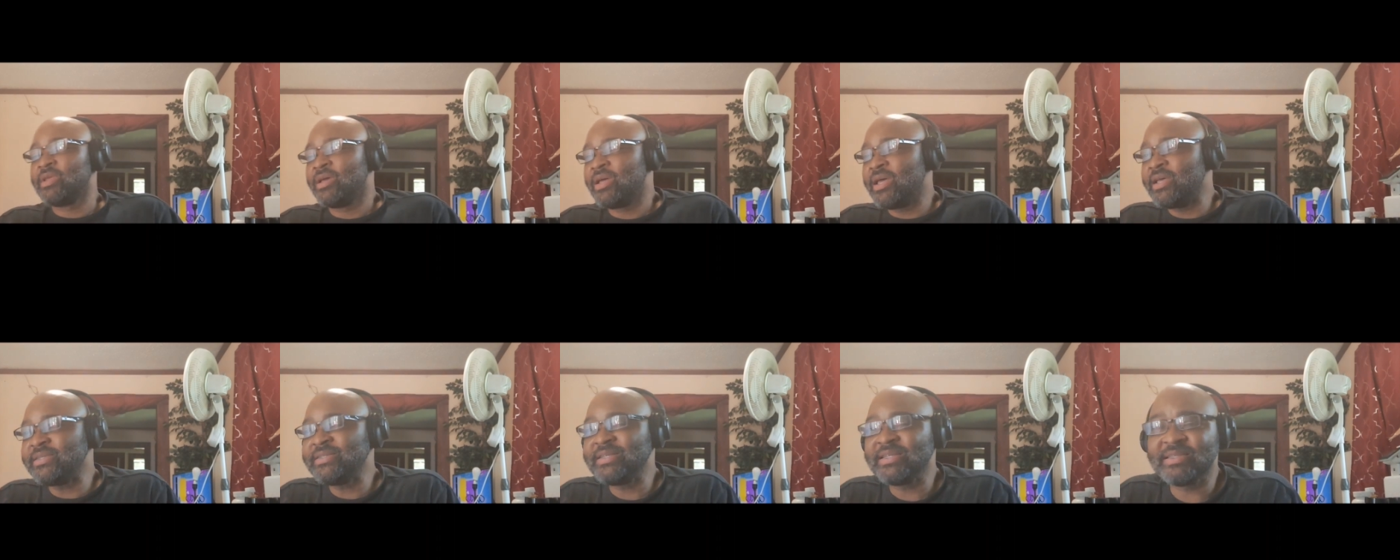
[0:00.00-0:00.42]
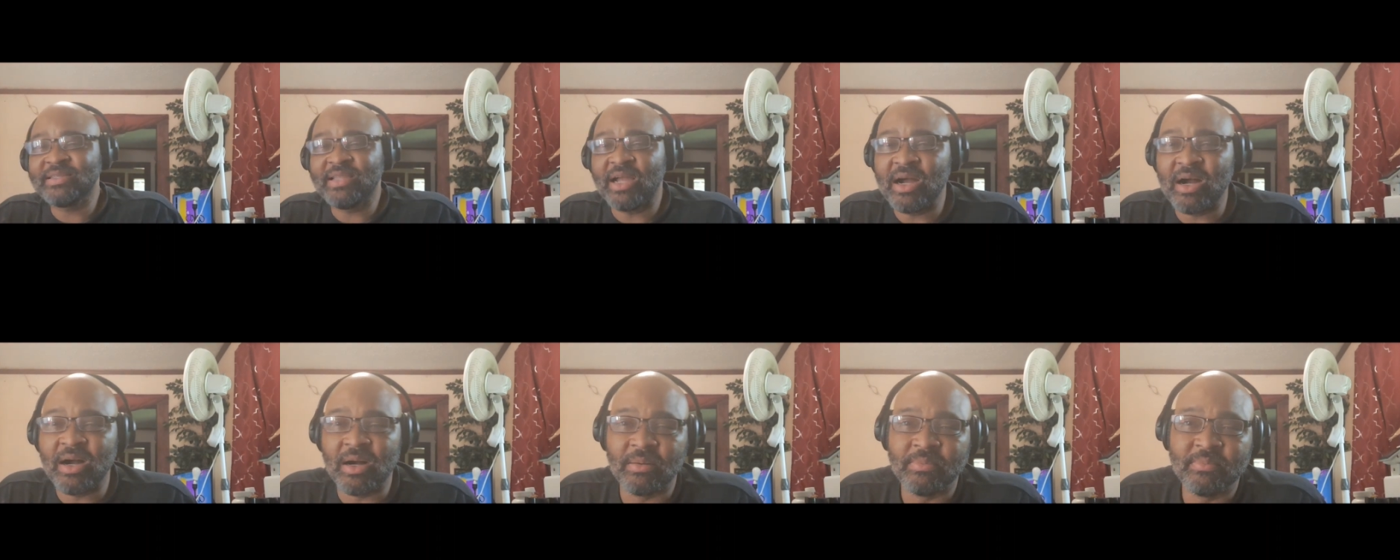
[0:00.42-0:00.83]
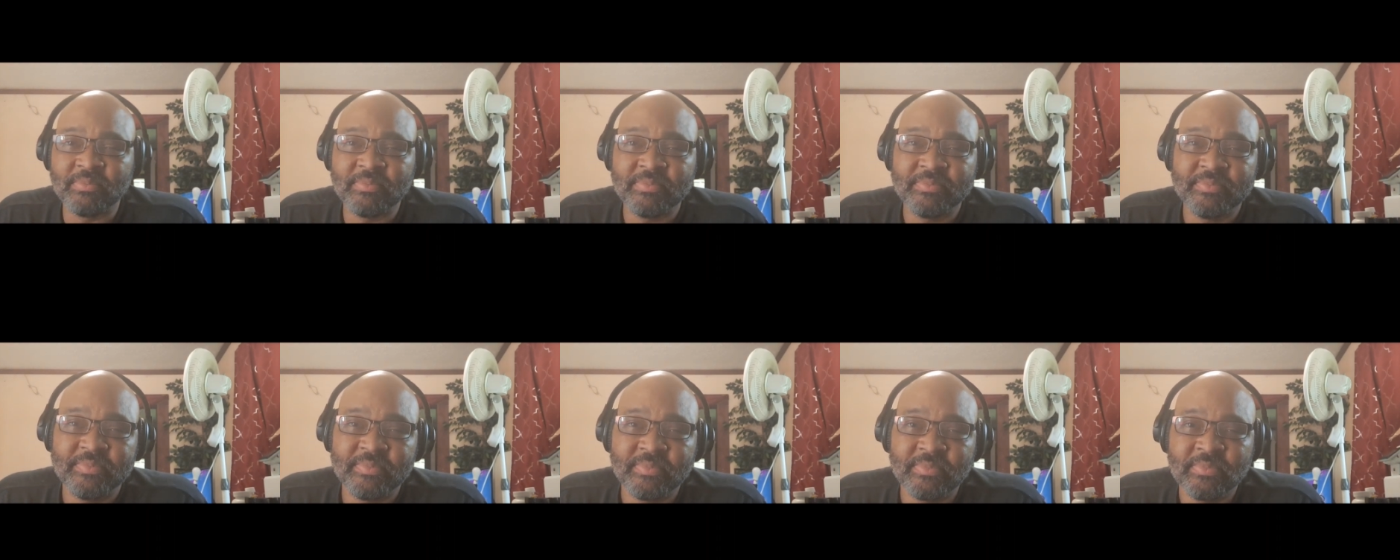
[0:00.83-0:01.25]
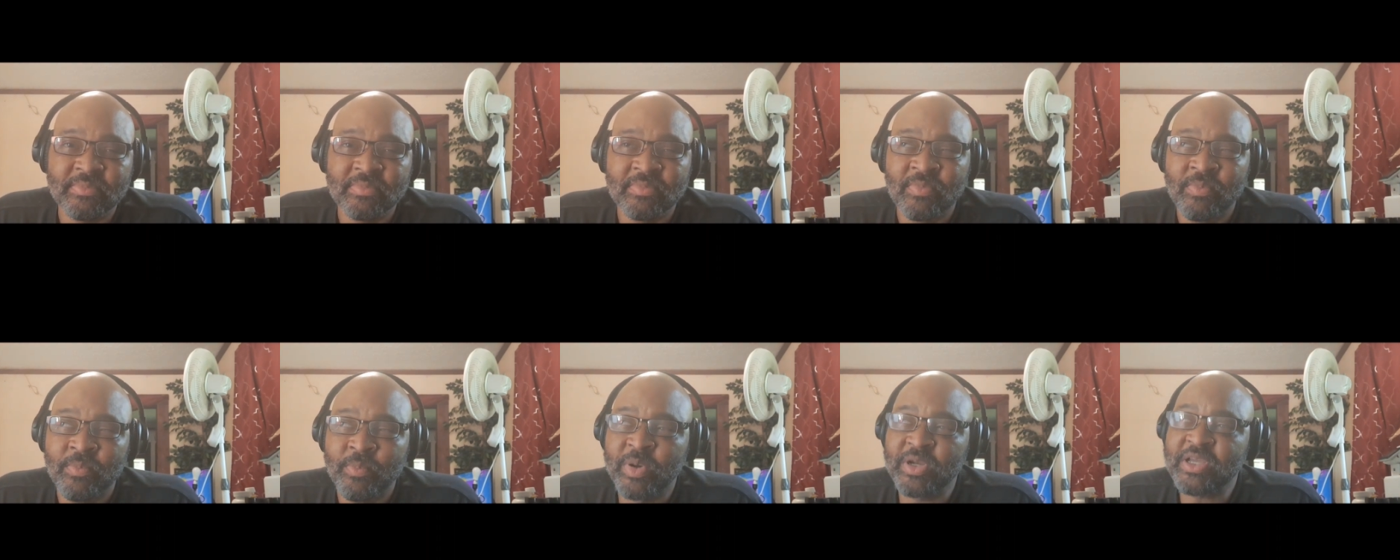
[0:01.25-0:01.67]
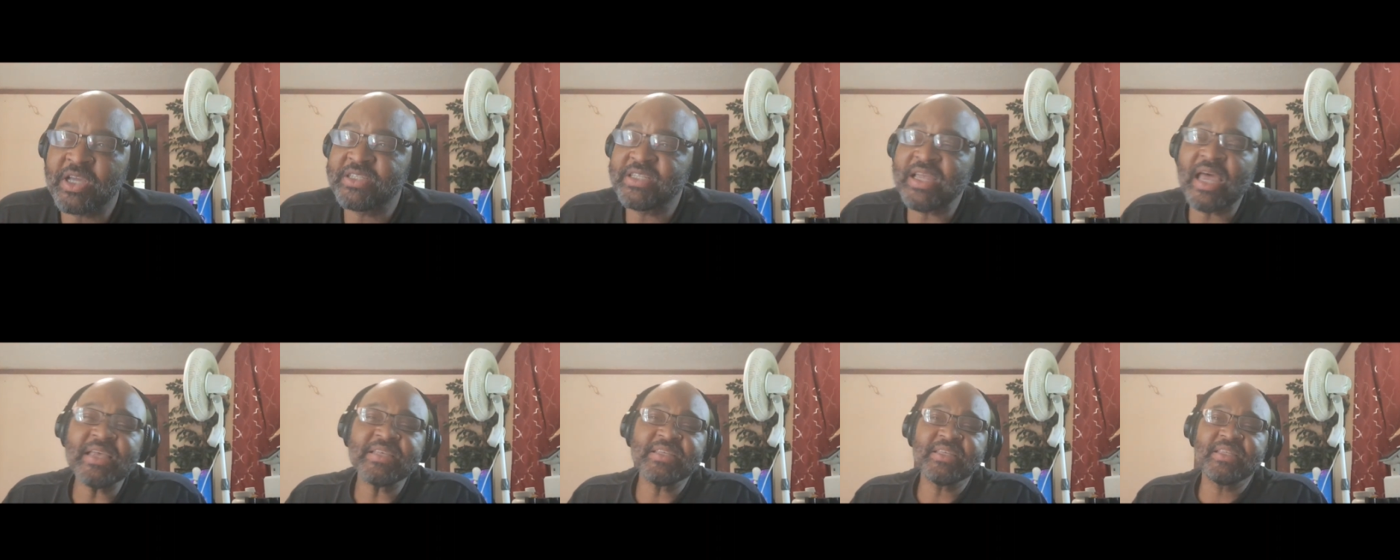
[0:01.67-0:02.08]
this is dumb. Because they